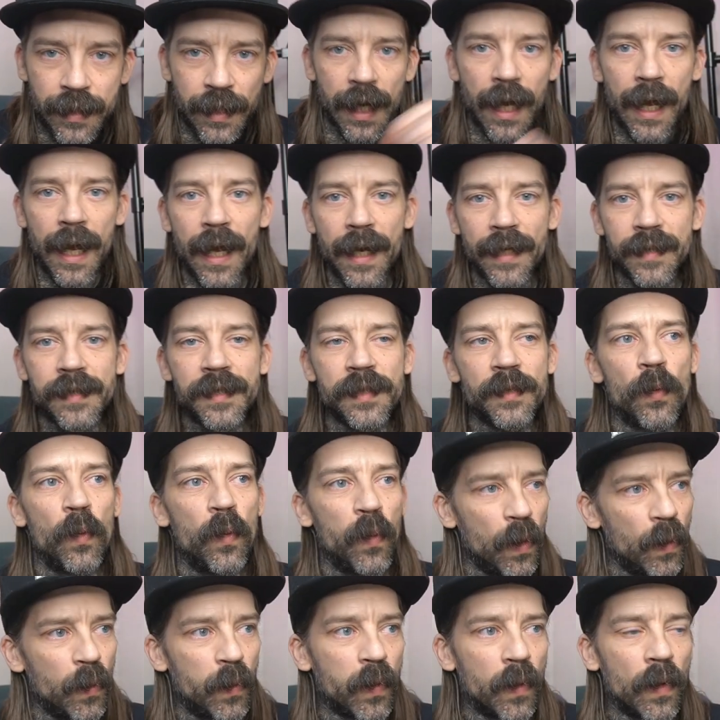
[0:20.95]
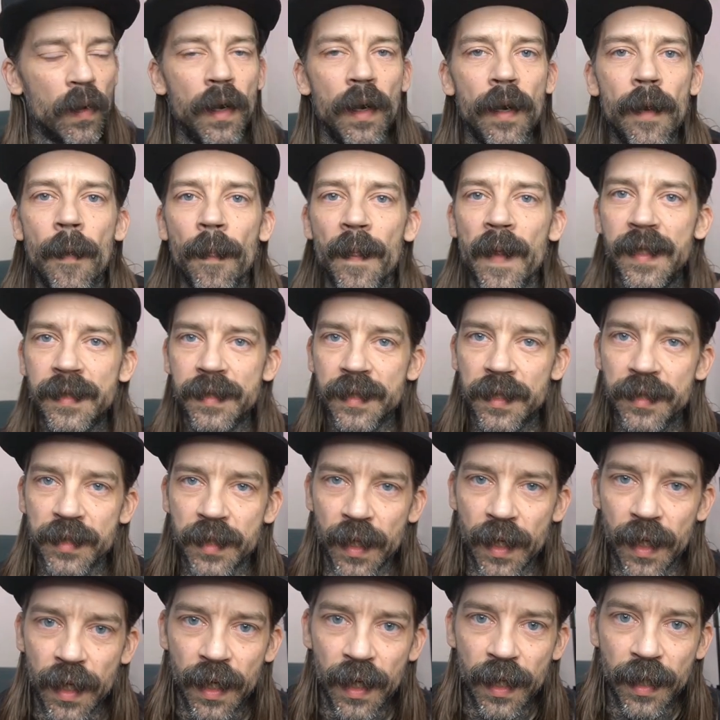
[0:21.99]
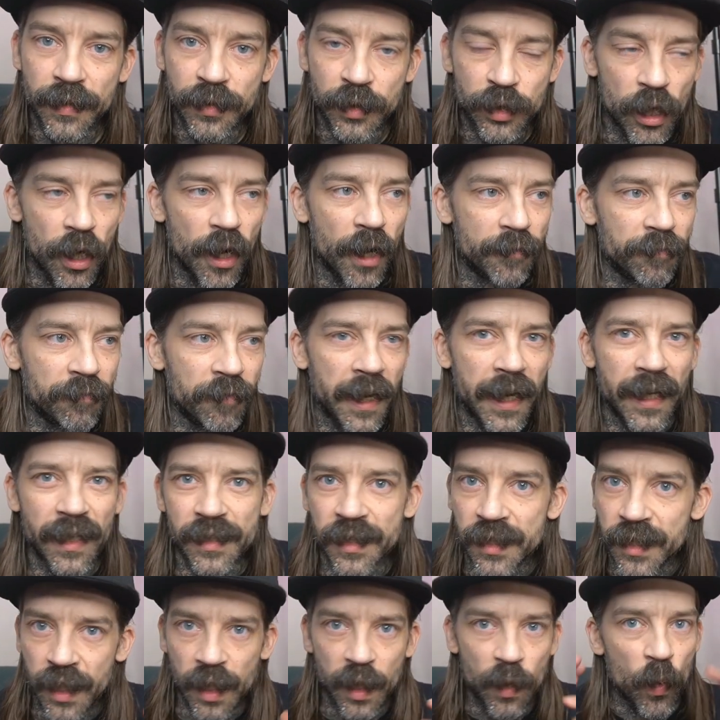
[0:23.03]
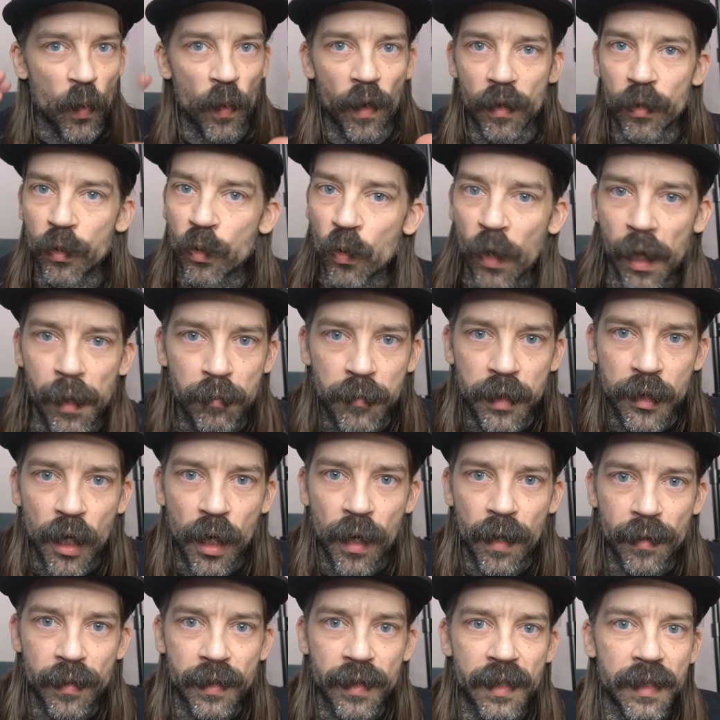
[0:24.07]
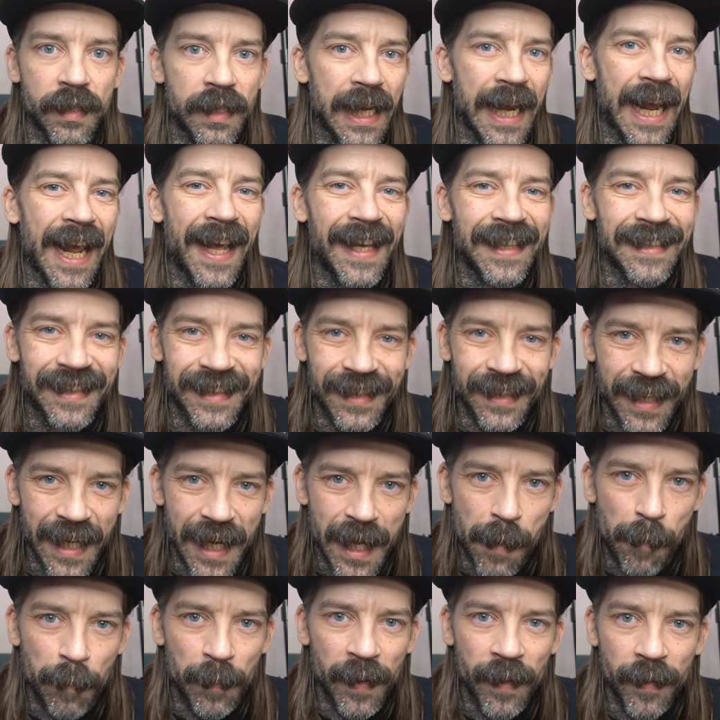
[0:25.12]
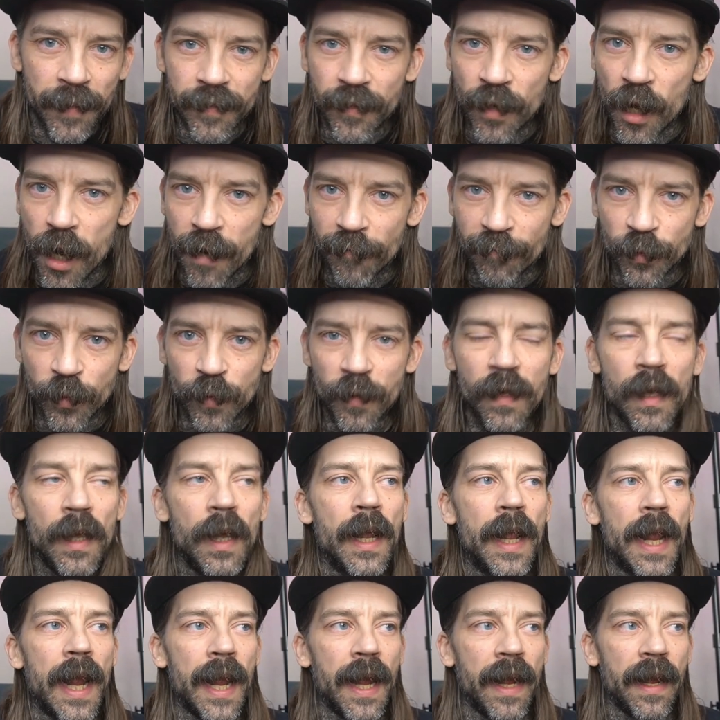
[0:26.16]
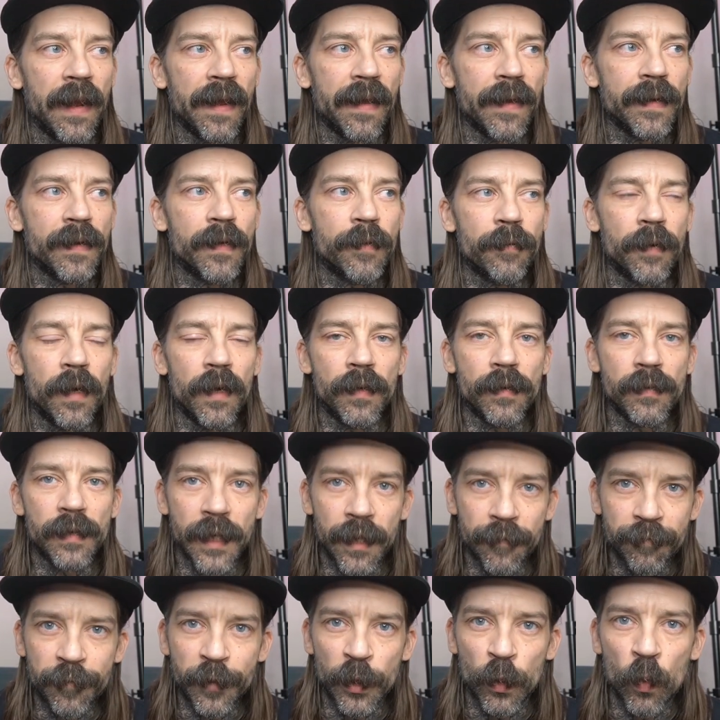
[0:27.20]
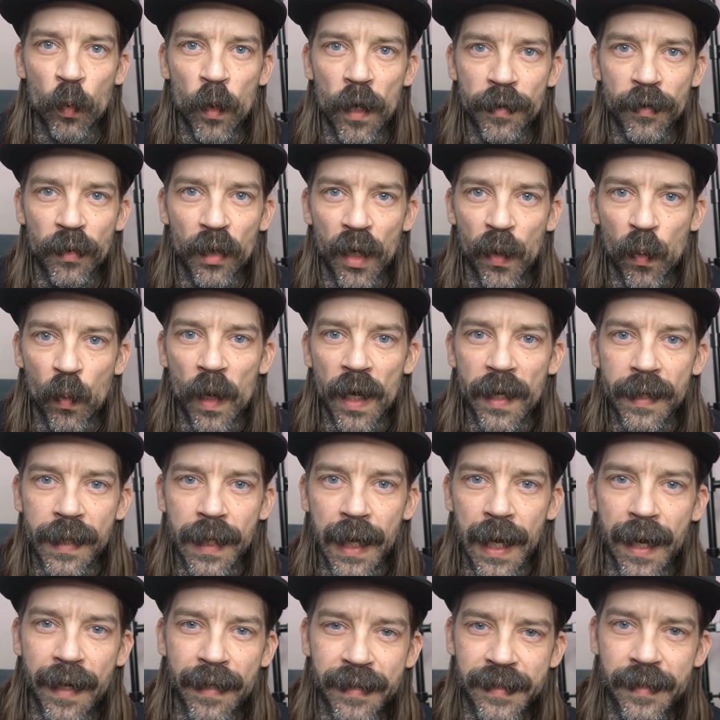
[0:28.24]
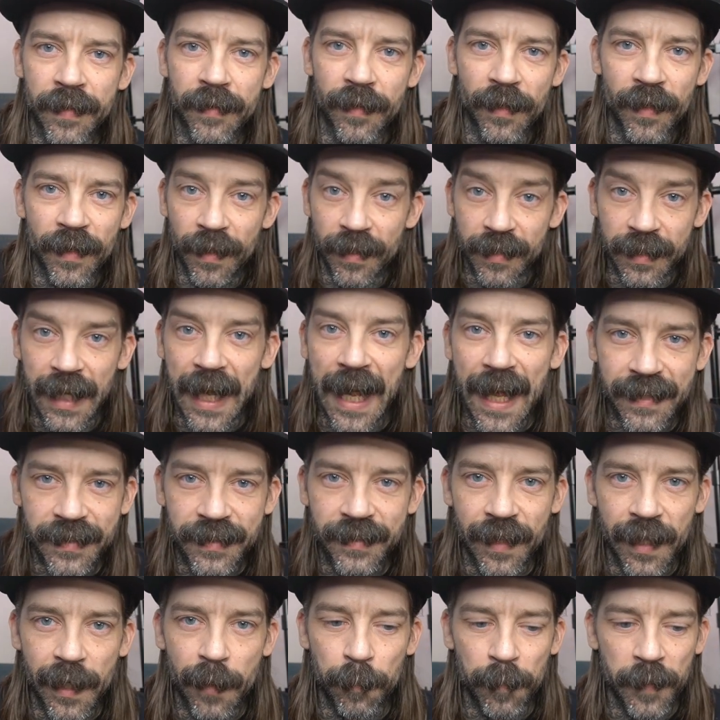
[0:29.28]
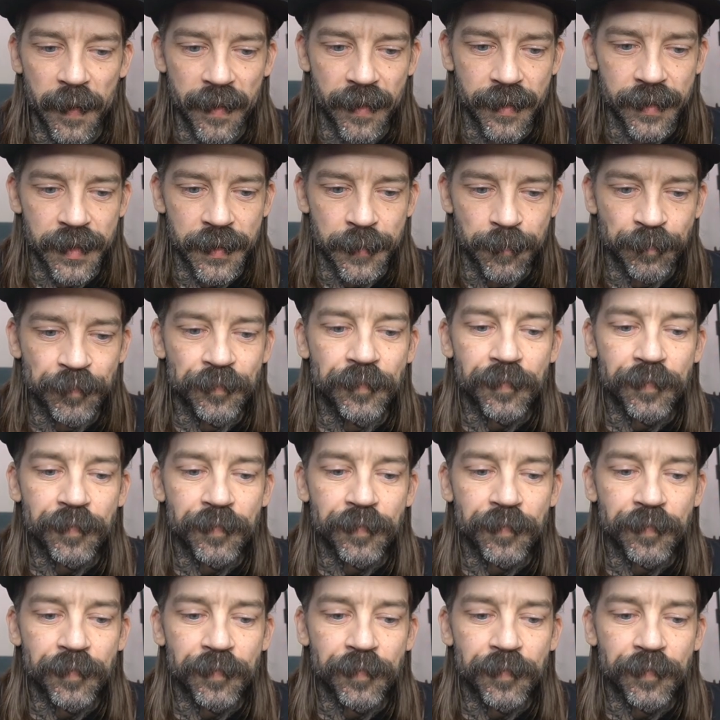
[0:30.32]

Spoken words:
Guys, whew, this is a dark fantasy or grimdark gas lamp novel. And if you're wondering what gas lamp is,